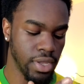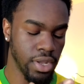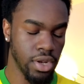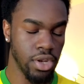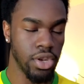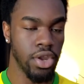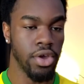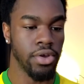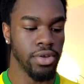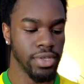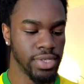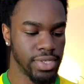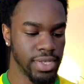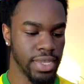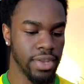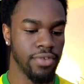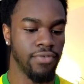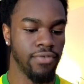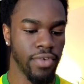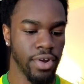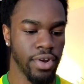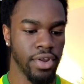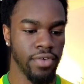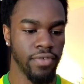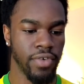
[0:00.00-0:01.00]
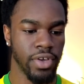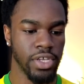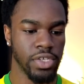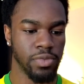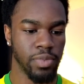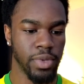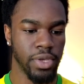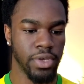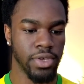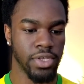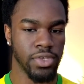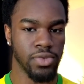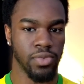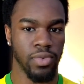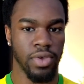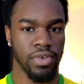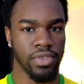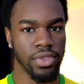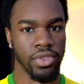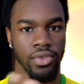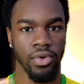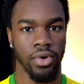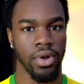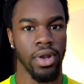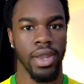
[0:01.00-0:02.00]
notes in front of us because
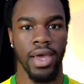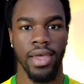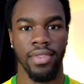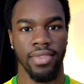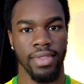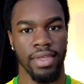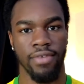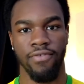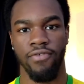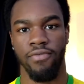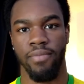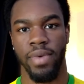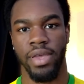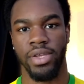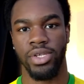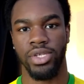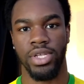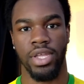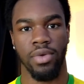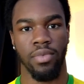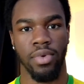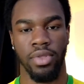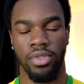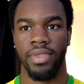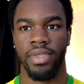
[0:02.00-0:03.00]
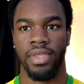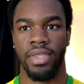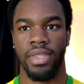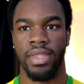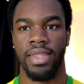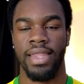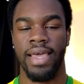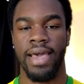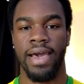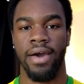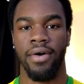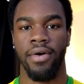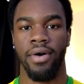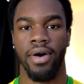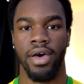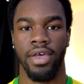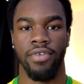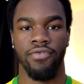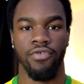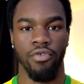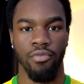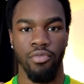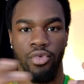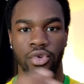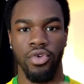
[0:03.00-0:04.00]
we'd not learnt the information. Now
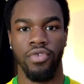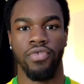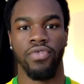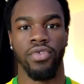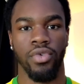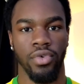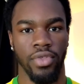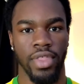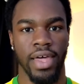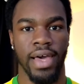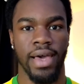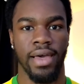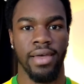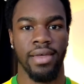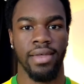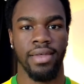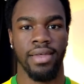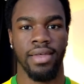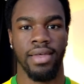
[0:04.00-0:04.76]
I'd removed all that